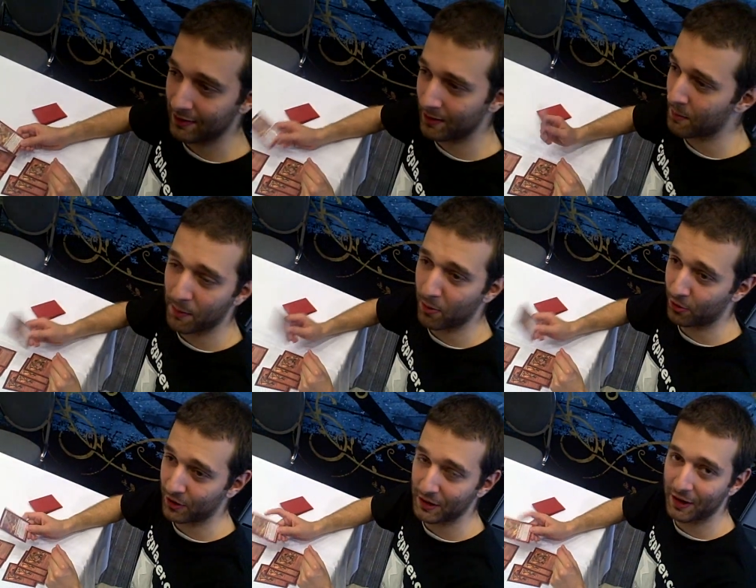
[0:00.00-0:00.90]
that my
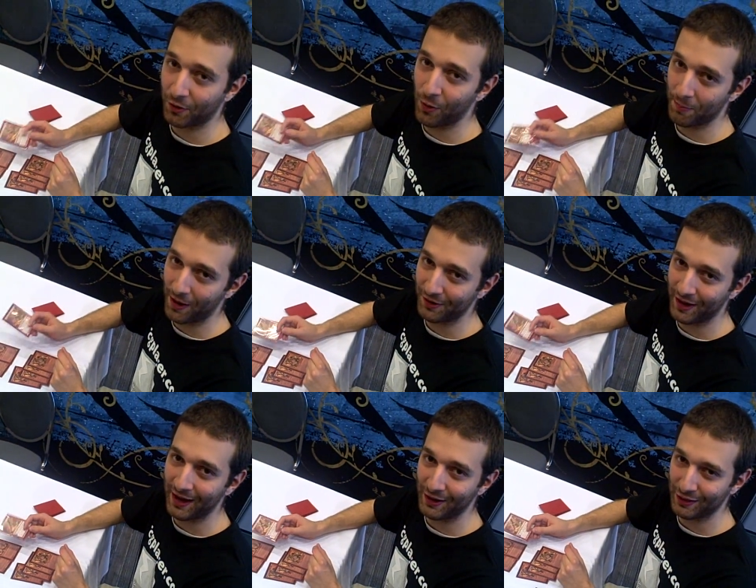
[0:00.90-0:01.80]
opponent could not equip onto
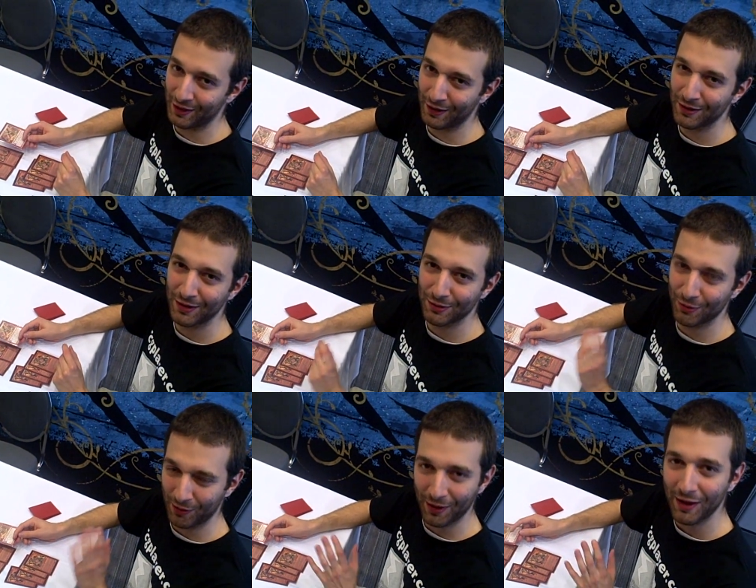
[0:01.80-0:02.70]
anything,
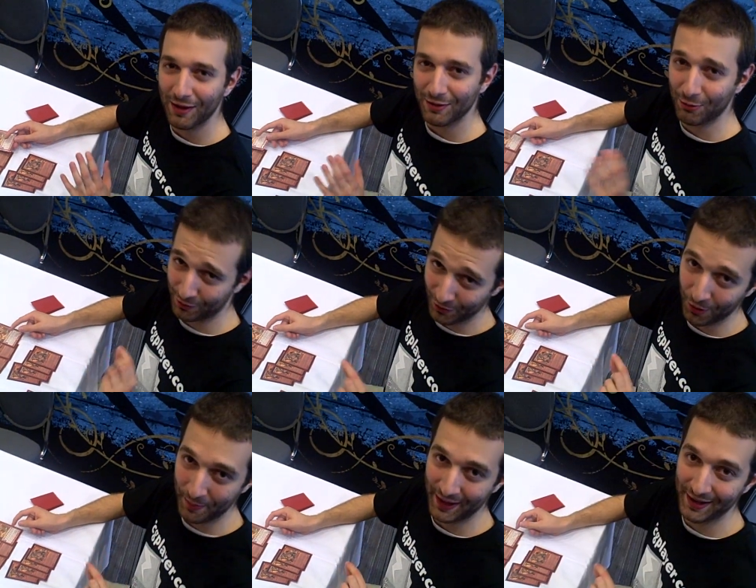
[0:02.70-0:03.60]
so that was a little
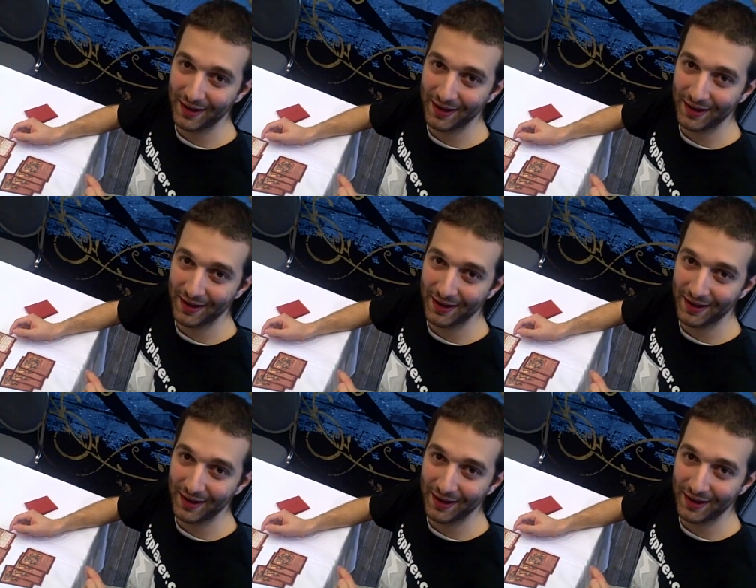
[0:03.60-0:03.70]
bit.